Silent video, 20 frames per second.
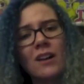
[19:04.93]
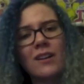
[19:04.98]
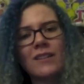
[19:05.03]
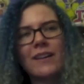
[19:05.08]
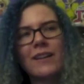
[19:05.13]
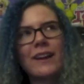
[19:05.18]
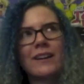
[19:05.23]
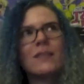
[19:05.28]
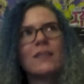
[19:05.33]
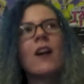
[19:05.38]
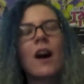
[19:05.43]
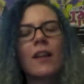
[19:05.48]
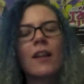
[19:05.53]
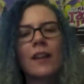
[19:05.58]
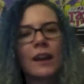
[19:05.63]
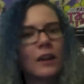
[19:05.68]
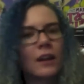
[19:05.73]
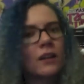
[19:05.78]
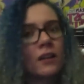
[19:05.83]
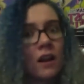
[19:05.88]
Like, not
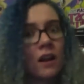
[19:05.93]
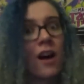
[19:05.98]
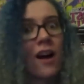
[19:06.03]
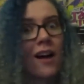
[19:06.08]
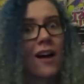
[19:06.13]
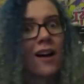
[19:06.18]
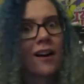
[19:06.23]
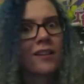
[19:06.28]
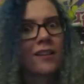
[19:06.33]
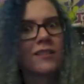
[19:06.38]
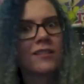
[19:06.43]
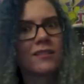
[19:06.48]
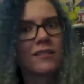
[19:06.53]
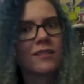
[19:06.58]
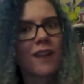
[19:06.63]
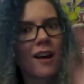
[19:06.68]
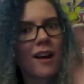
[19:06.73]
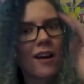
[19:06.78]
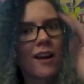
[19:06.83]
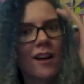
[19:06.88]
like,
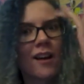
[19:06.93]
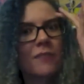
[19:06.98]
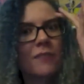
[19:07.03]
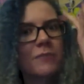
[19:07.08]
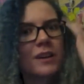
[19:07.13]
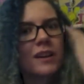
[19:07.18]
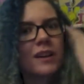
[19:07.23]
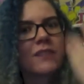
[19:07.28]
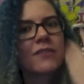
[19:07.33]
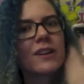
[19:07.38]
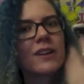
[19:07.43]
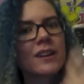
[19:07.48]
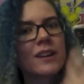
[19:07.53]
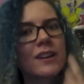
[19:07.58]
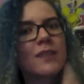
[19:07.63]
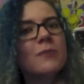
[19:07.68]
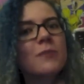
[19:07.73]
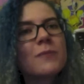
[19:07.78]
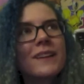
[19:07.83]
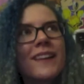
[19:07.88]
I'm making fun of
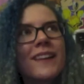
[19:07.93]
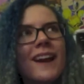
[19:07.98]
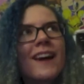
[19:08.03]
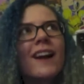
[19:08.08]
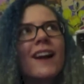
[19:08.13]
you, but